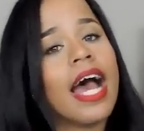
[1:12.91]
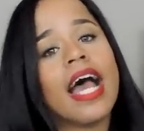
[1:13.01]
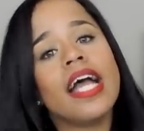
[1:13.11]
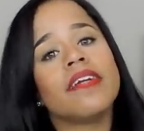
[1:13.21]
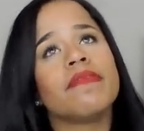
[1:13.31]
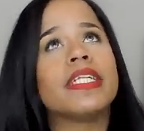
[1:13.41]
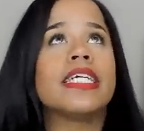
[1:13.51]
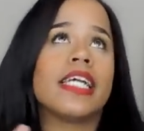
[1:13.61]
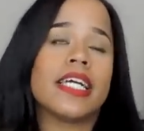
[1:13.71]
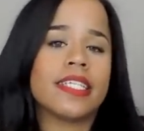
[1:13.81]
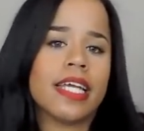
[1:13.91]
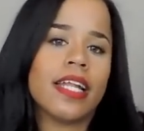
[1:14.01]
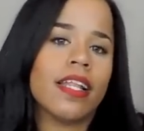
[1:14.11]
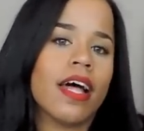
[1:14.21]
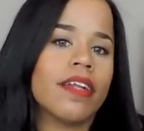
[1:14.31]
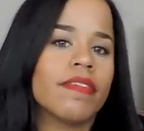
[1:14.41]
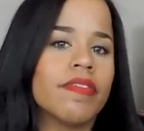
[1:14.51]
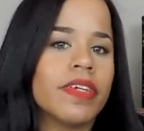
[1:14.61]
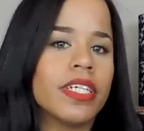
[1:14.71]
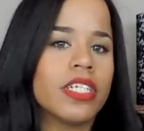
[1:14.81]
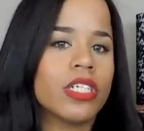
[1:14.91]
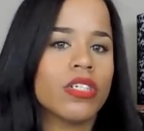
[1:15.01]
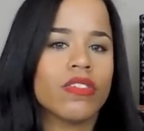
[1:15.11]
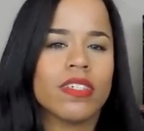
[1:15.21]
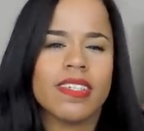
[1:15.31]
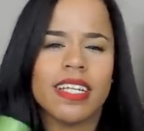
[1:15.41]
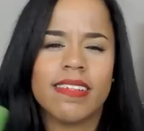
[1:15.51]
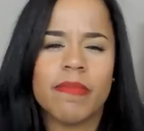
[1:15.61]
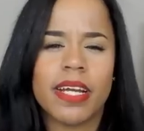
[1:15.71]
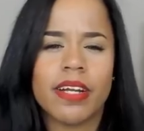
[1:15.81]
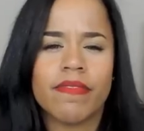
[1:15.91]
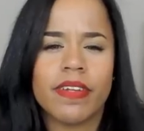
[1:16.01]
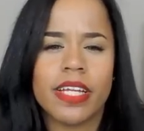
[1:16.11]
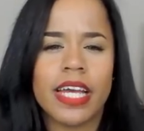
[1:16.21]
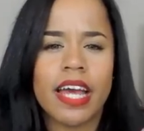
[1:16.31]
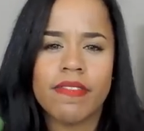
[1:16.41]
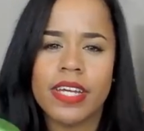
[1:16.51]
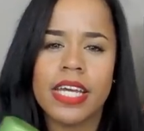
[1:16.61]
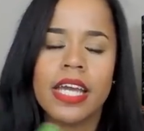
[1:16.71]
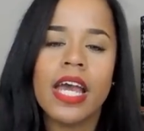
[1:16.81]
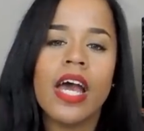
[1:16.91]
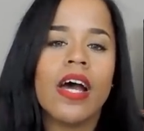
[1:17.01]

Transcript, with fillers: i really can't stand a lot of leave-in conditioners because they leave my hair feeling heavy